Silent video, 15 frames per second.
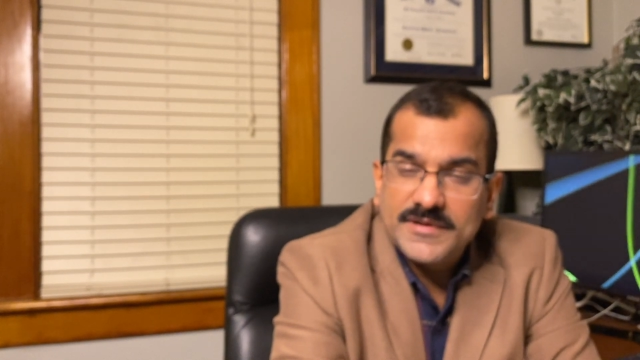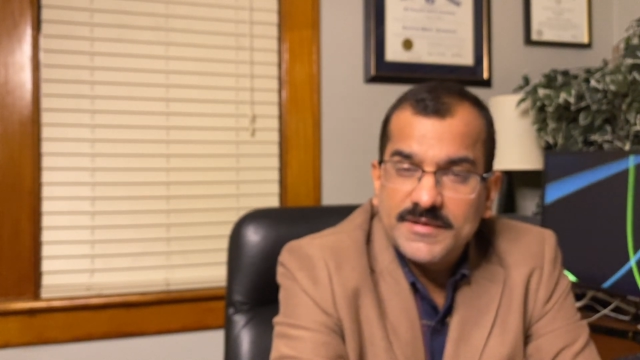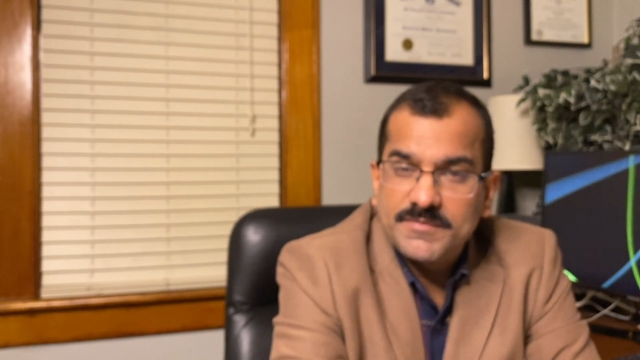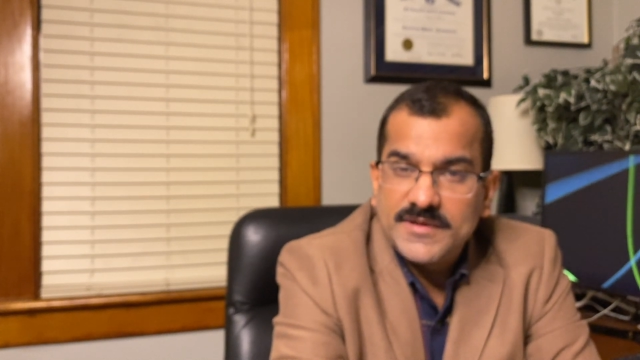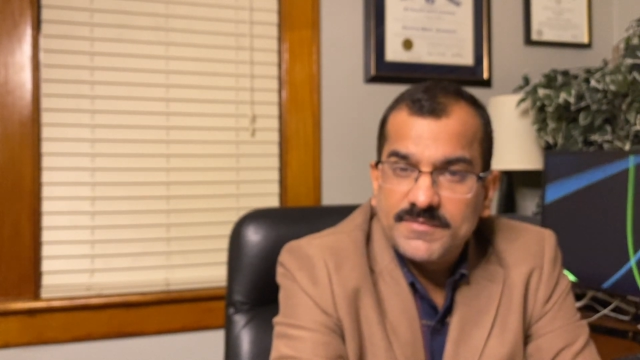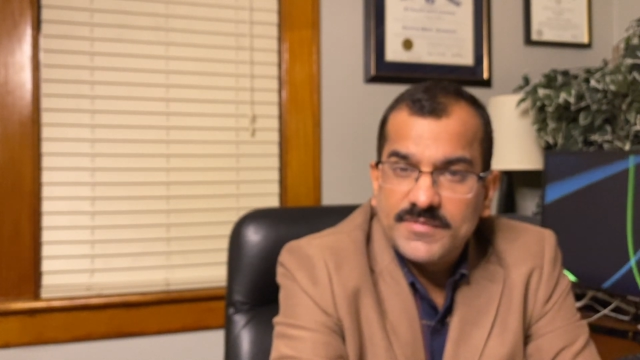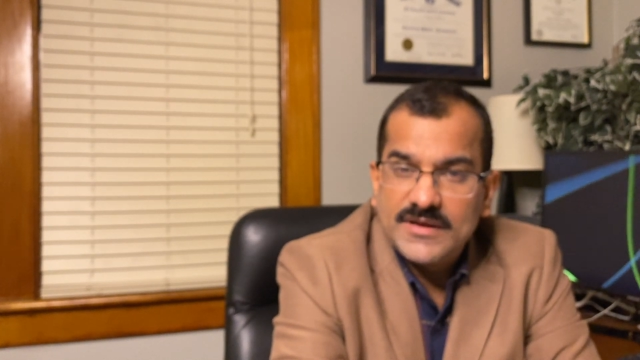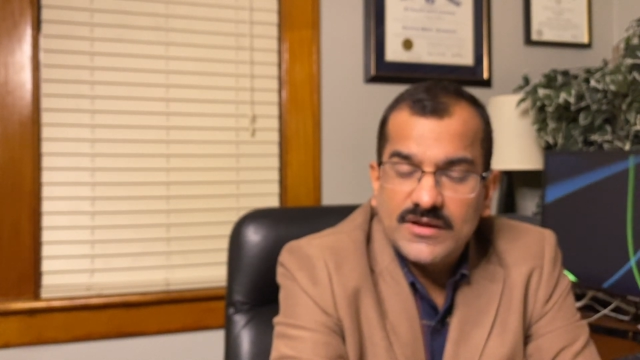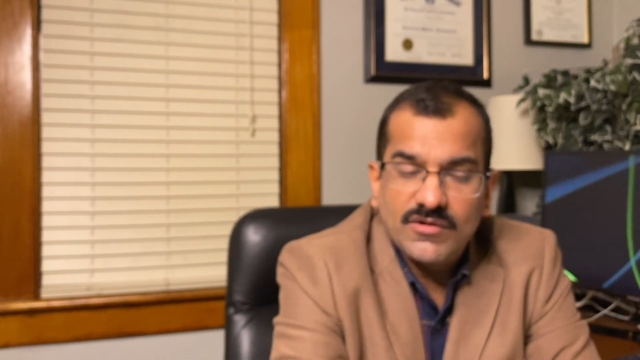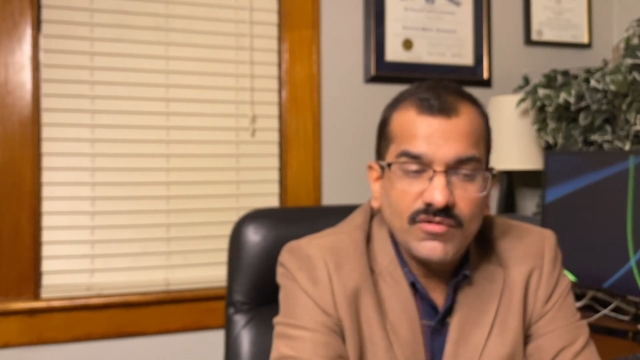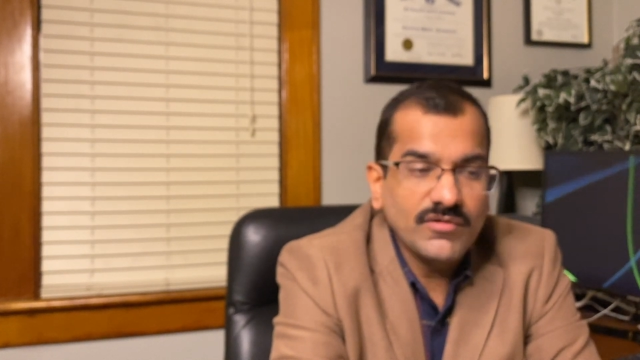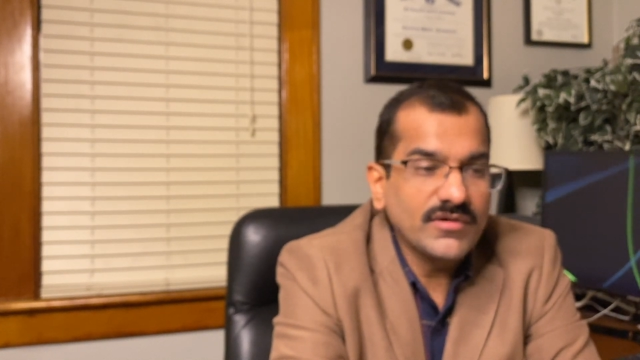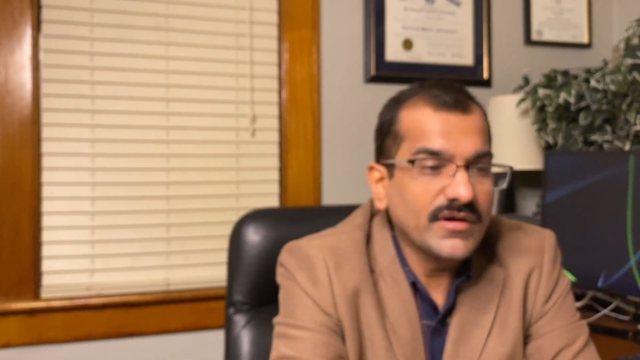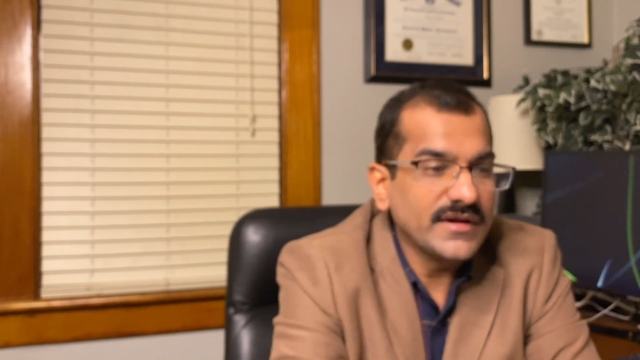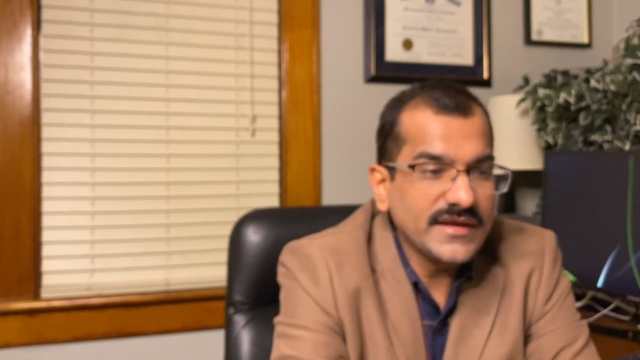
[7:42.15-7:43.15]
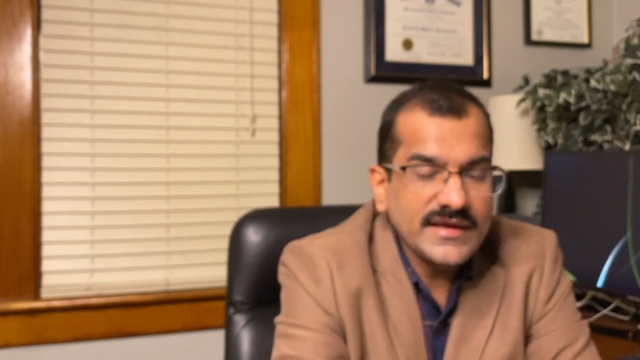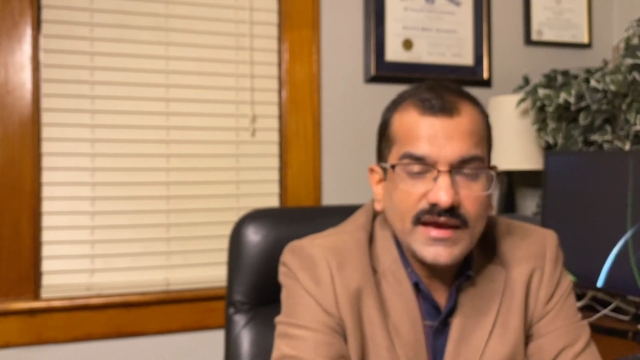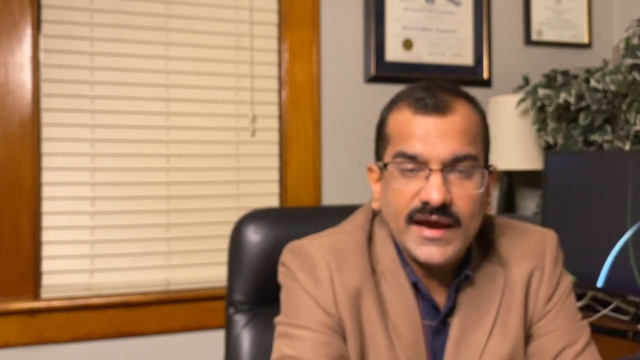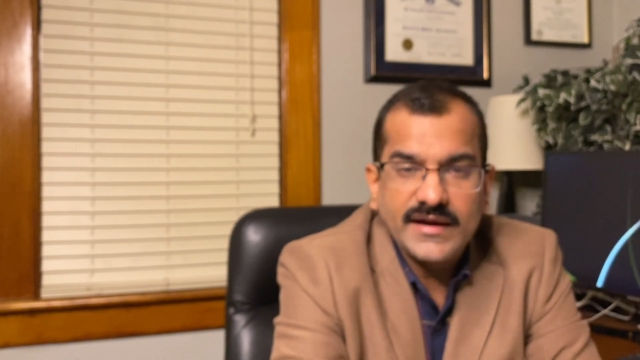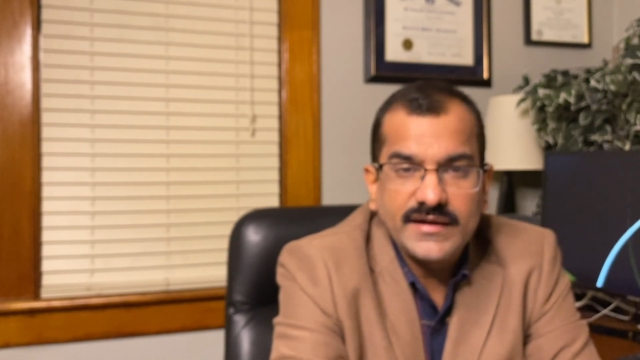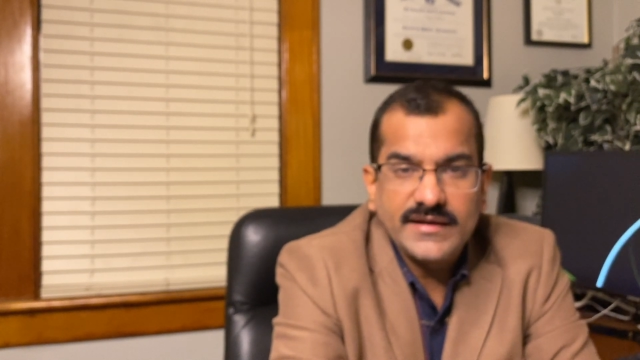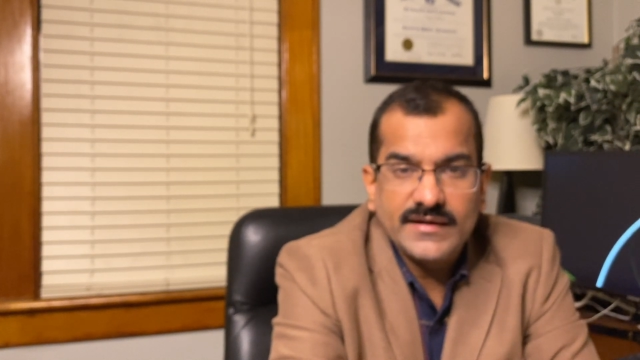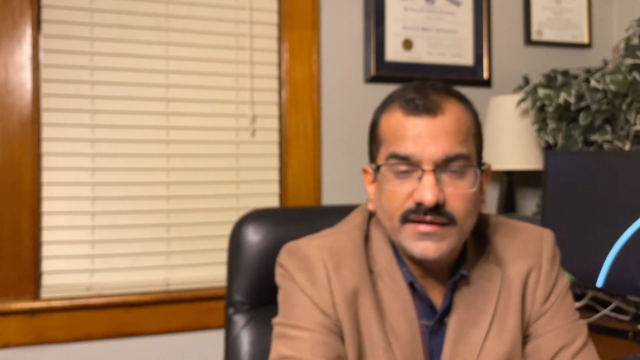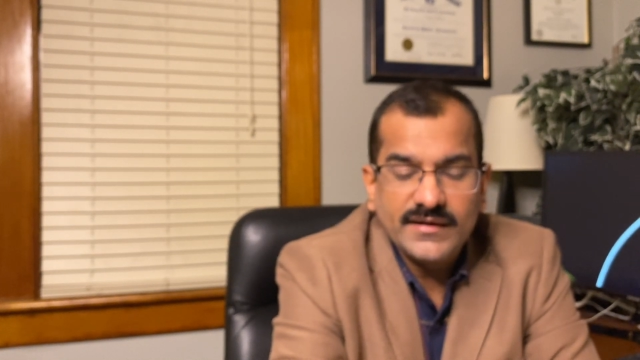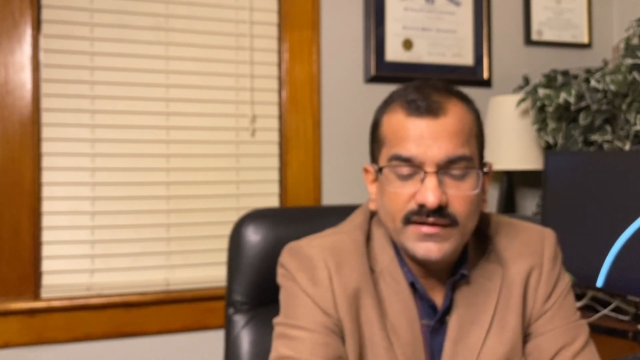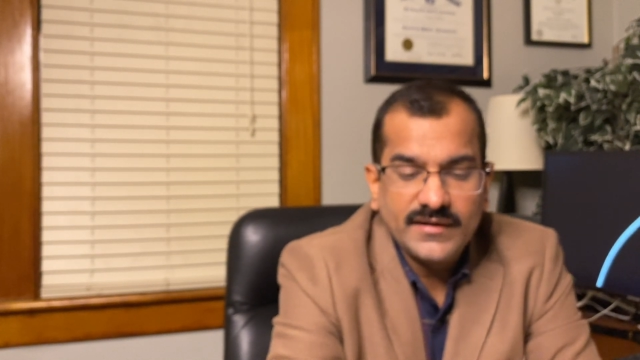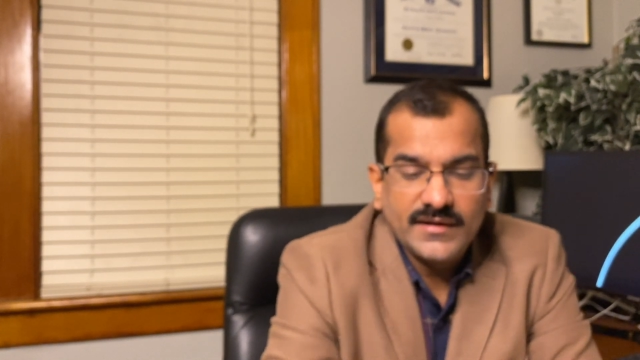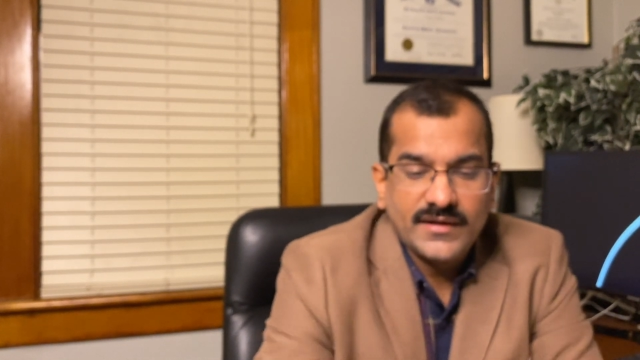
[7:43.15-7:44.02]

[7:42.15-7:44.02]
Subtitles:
PPP loan or EIDL,